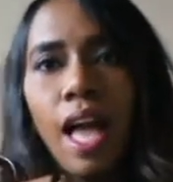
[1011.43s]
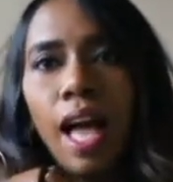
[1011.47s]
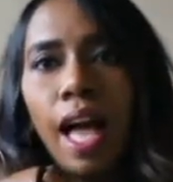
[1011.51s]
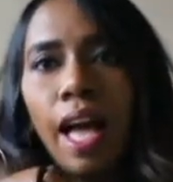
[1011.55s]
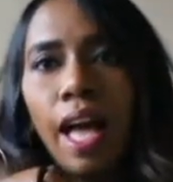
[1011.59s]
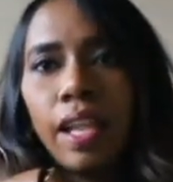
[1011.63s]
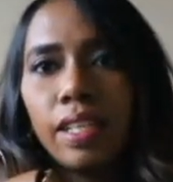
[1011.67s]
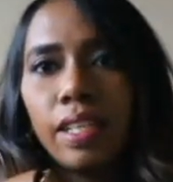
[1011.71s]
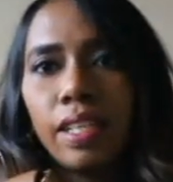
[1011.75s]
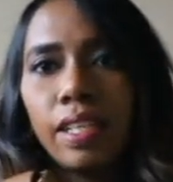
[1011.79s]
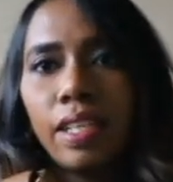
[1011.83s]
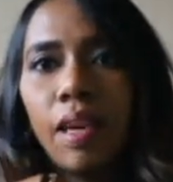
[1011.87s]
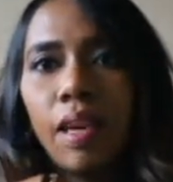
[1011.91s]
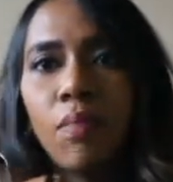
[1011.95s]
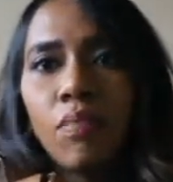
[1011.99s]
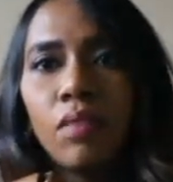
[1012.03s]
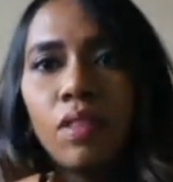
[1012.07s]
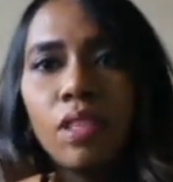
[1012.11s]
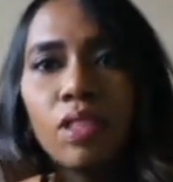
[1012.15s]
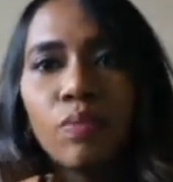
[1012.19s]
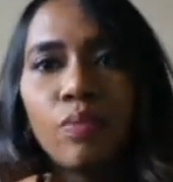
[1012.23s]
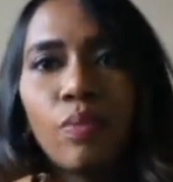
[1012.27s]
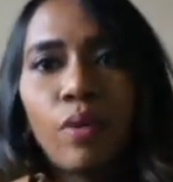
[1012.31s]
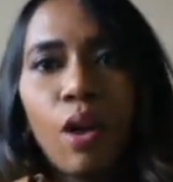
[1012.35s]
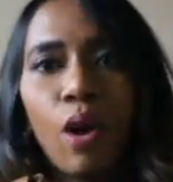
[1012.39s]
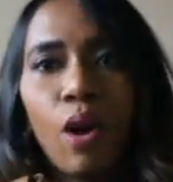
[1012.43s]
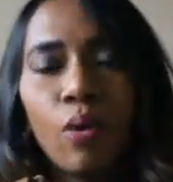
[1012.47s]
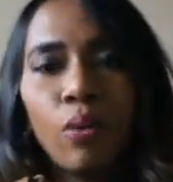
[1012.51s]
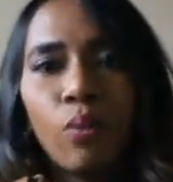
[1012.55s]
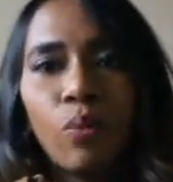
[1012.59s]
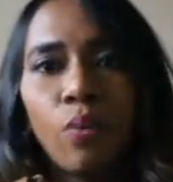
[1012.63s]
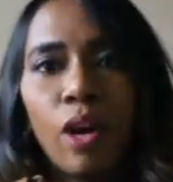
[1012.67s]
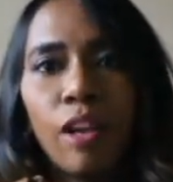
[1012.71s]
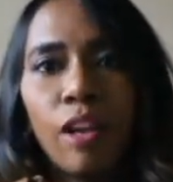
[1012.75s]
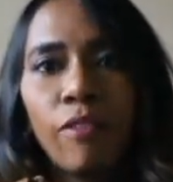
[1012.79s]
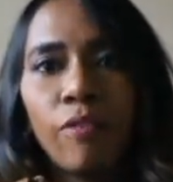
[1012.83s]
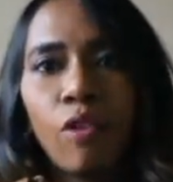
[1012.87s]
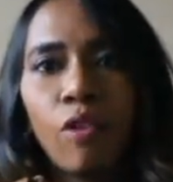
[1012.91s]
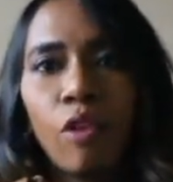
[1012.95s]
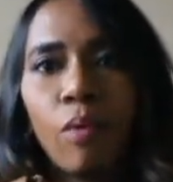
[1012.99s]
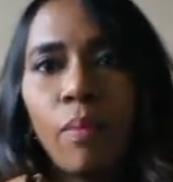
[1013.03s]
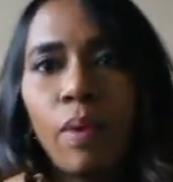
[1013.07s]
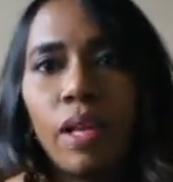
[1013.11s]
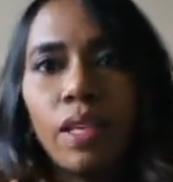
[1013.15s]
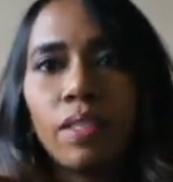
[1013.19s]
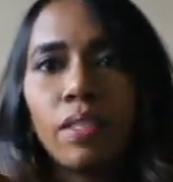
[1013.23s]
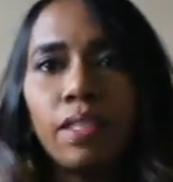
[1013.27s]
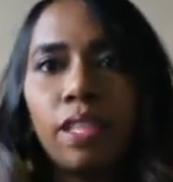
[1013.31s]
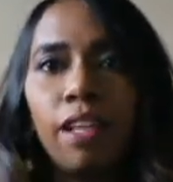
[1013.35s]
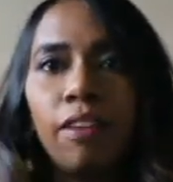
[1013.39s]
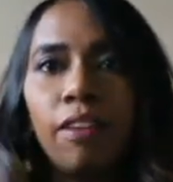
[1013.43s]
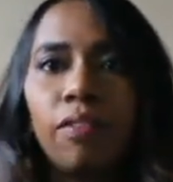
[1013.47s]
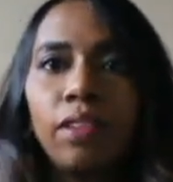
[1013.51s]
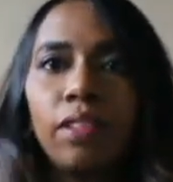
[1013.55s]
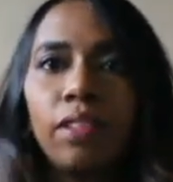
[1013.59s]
and I kept this brown one for myself.